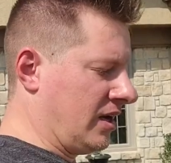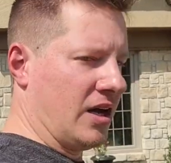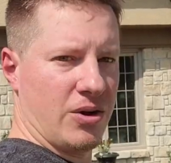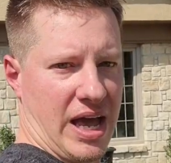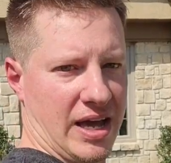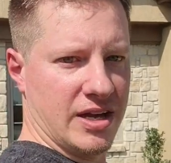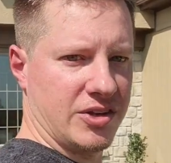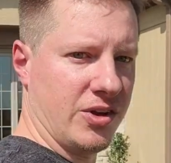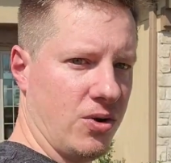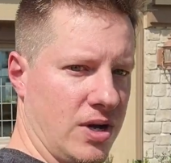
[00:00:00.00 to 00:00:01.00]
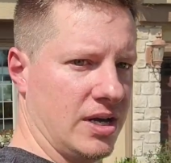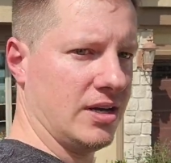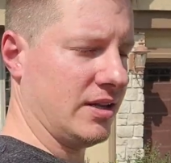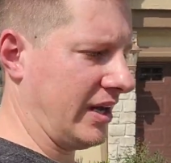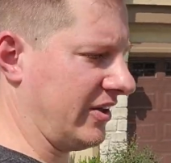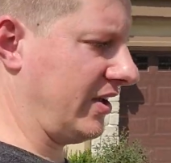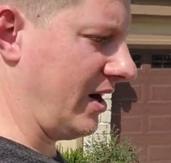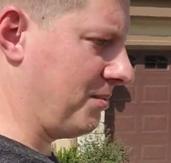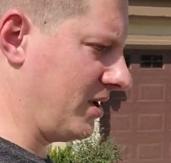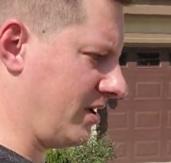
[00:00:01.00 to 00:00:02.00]
Okay, so like I said,
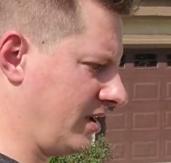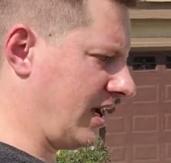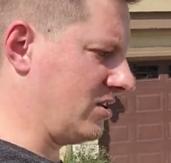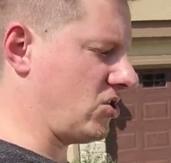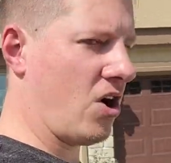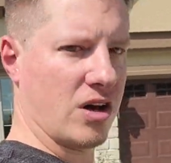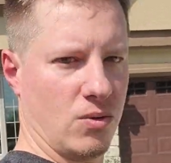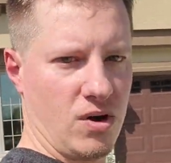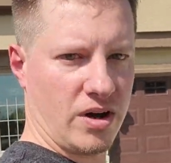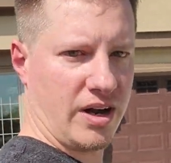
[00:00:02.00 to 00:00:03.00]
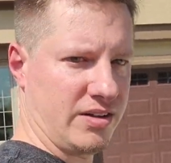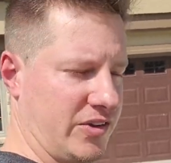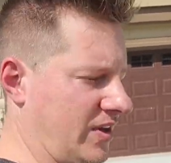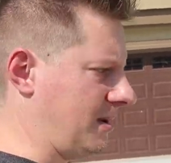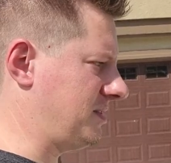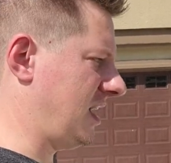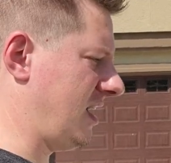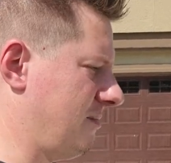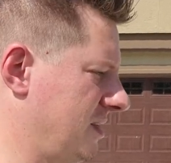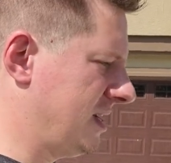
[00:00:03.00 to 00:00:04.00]
I'm going to kind of talk and walk here at the same
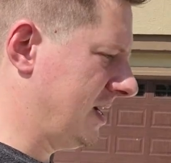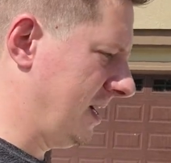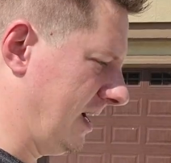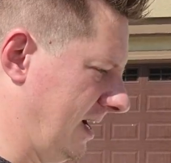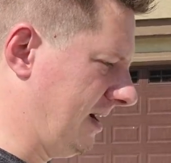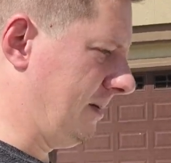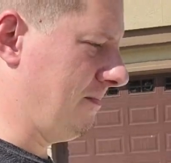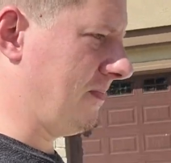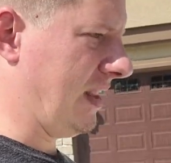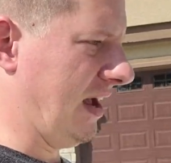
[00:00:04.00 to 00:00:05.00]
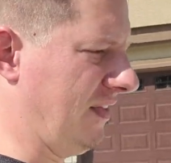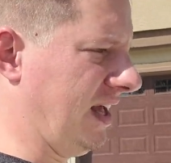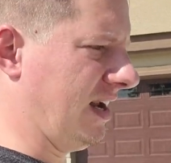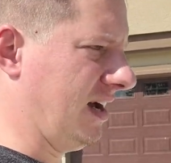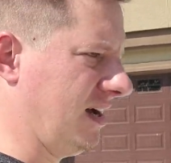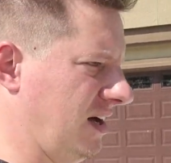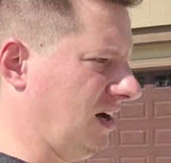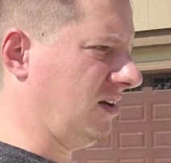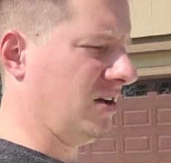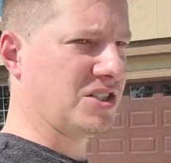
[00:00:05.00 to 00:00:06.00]
time. Um, and then uh,
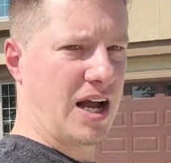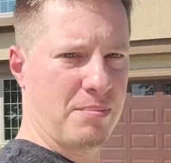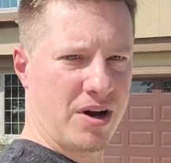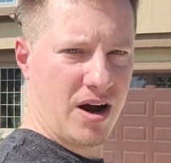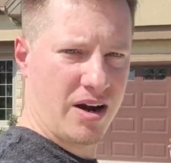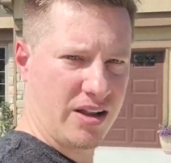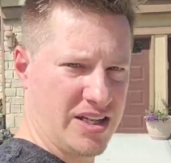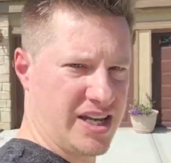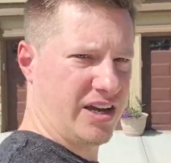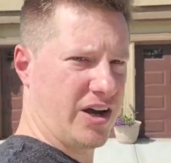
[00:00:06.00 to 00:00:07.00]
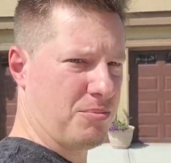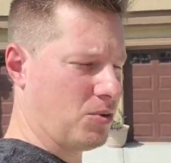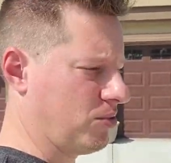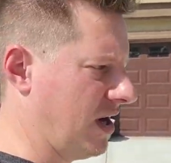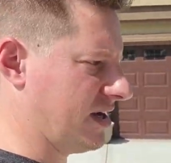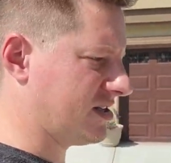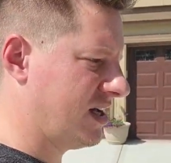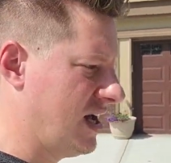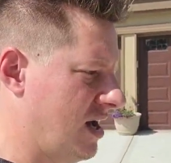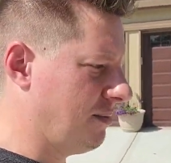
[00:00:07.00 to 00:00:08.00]
I'll, I'll stop periodically and take a couple breaks.
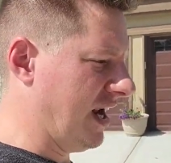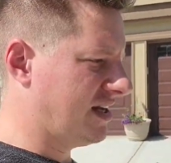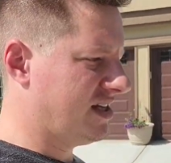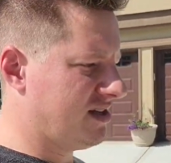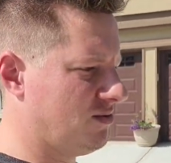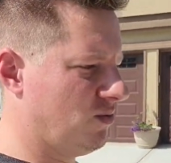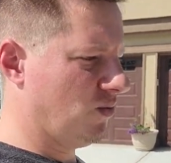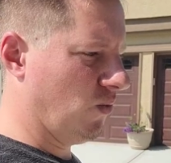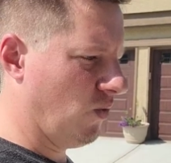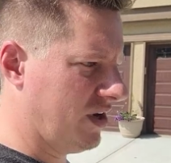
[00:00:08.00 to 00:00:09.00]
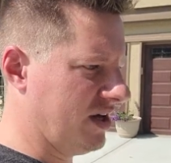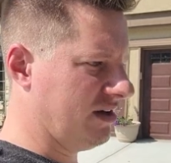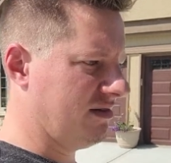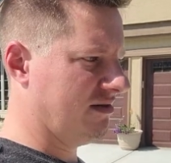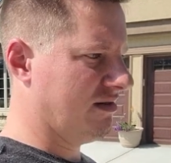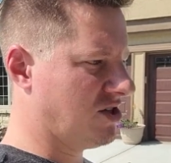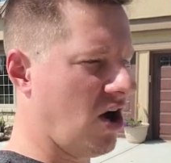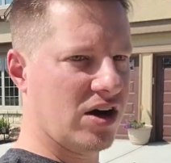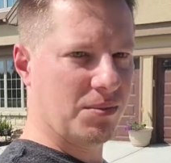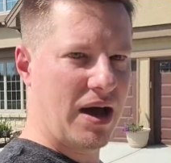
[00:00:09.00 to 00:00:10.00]
But I did want to
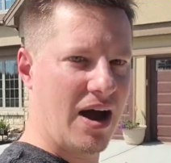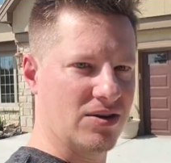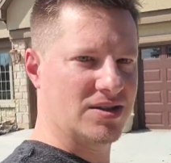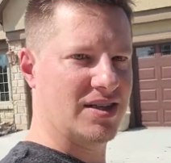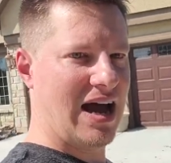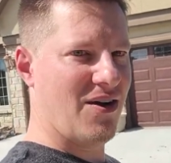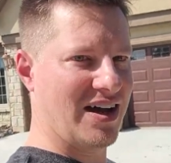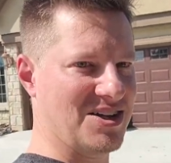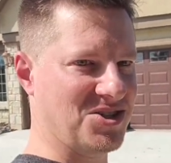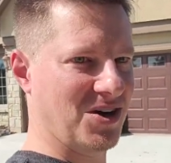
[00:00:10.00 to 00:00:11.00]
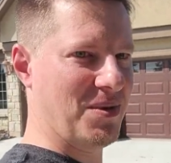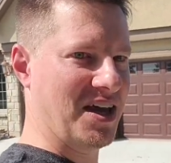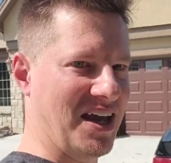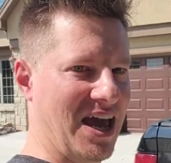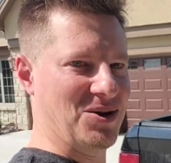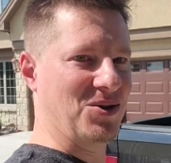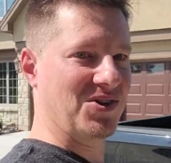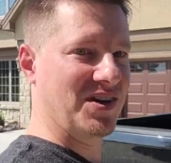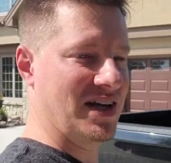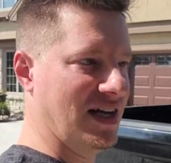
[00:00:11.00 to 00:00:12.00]
talk about how I got started making
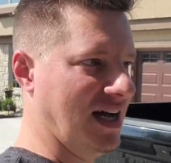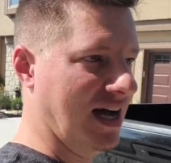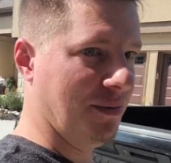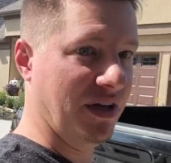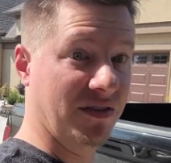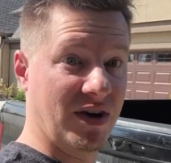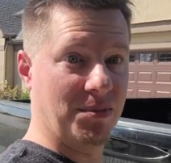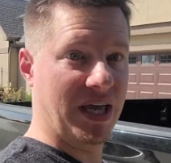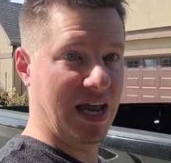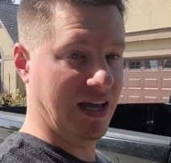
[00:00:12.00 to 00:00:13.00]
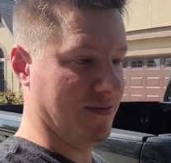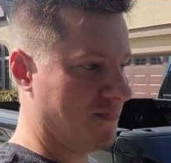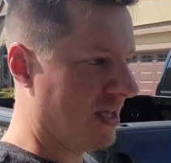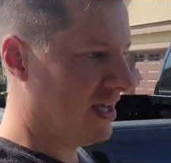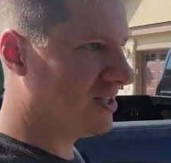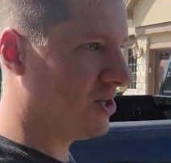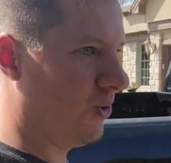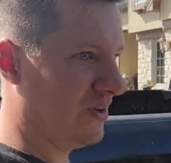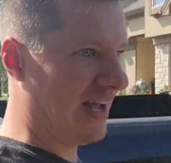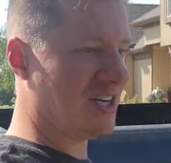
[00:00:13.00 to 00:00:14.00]
candles um, in the very beginning.
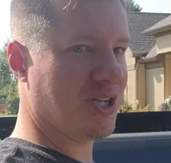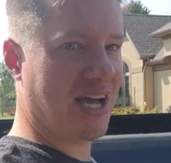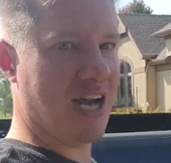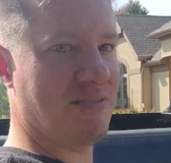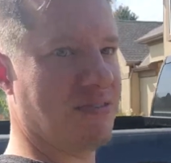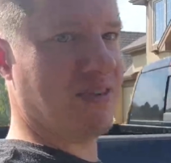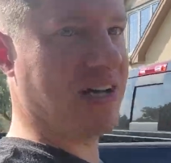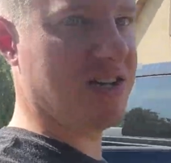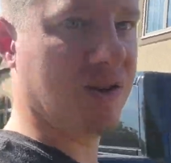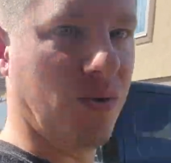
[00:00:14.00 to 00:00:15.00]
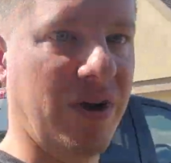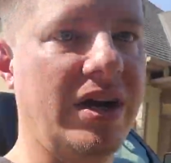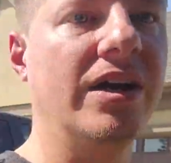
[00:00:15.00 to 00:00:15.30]
So, it's actually kind of a funny story.